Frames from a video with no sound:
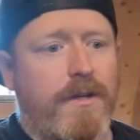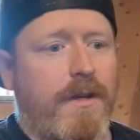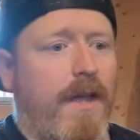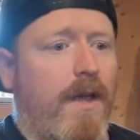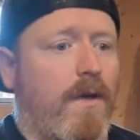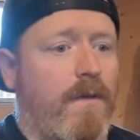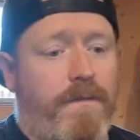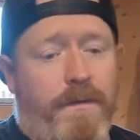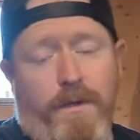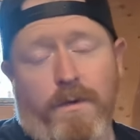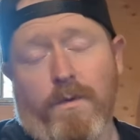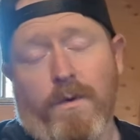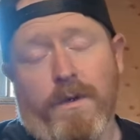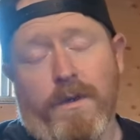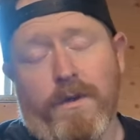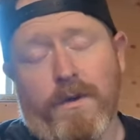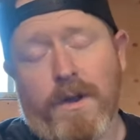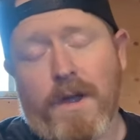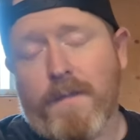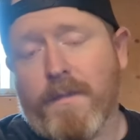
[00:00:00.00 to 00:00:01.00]
Now, if you want
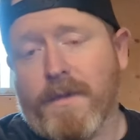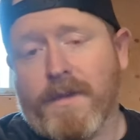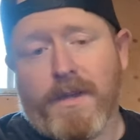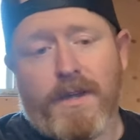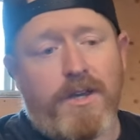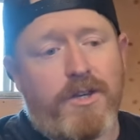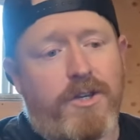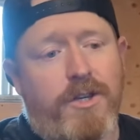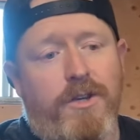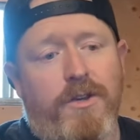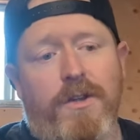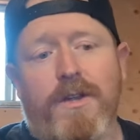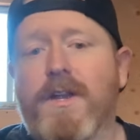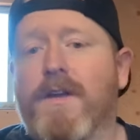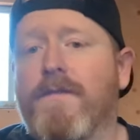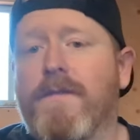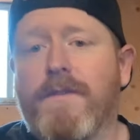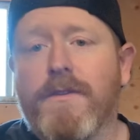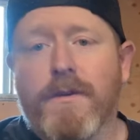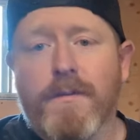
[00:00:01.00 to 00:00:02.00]
your application, you can
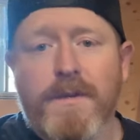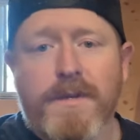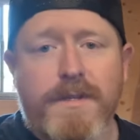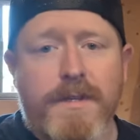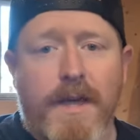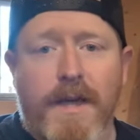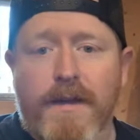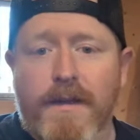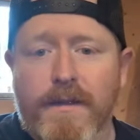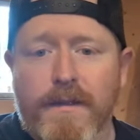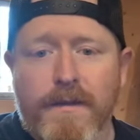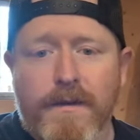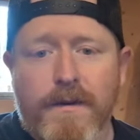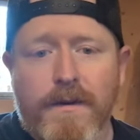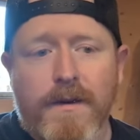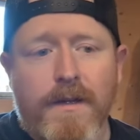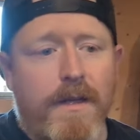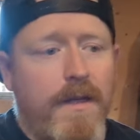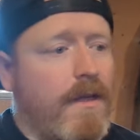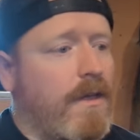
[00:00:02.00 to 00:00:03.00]
have a thermostat in
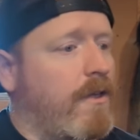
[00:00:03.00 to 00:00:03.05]
there.